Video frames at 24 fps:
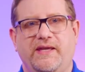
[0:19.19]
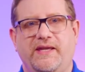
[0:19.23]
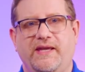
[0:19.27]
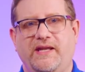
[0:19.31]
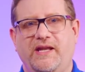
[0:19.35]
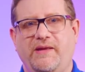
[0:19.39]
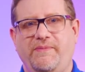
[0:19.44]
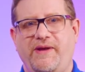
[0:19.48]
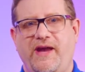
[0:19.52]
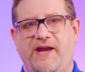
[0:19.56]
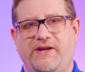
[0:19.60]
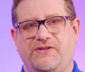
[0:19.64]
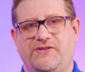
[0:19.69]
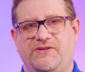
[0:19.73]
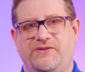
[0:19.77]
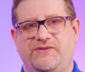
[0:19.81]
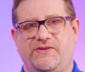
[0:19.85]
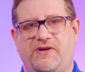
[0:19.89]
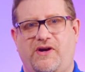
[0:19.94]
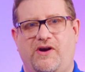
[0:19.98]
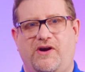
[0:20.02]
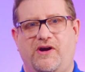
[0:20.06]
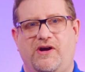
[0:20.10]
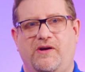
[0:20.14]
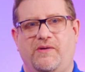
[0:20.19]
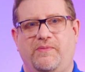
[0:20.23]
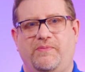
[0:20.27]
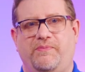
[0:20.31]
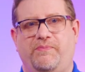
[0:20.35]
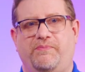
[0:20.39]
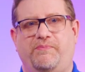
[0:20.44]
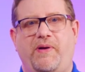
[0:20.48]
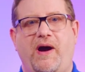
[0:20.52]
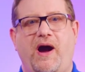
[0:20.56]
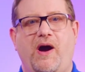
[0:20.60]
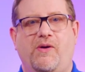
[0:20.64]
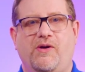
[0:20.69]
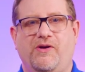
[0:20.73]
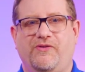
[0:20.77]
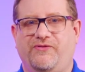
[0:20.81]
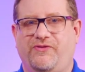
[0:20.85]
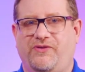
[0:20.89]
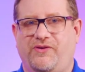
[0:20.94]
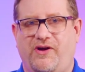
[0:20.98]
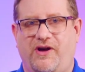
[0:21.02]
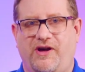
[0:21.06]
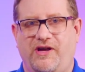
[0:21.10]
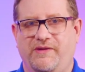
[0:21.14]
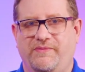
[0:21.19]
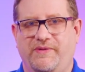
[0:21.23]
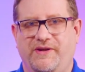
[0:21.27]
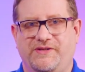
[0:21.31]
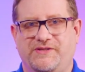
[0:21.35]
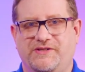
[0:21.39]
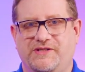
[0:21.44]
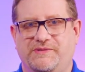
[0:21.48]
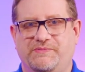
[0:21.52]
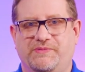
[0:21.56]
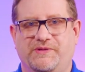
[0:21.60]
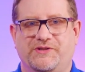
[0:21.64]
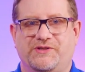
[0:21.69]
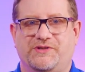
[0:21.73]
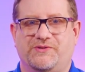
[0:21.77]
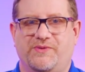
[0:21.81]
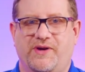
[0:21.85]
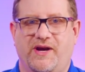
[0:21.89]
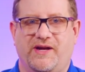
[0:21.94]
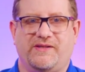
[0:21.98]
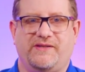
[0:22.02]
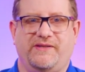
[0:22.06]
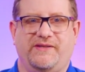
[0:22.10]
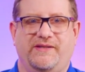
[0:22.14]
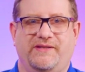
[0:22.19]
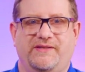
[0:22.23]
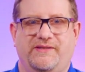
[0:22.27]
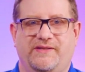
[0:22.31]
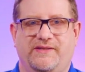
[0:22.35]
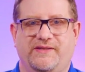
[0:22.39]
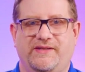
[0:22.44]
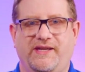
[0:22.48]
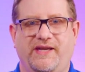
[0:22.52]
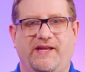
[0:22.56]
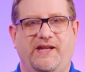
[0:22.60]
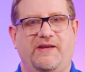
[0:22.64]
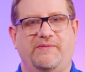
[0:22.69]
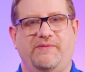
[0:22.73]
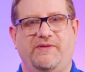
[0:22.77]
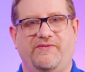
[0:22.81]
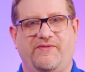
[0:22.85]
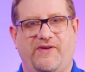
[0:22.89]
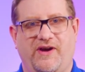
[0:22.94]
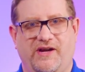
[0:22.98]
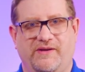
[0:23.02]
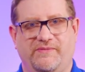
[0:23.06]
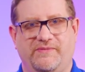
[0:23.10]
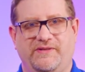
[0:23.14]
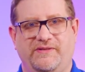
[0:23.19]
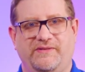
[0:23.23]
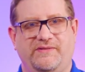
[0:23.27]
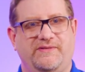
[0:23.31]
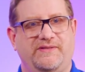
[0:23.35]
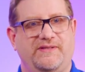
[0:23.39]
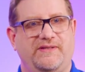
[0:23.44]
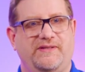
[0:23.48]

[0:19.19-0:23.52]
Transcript: GitHub Actions are powerful automations built directly into the GitHub environment,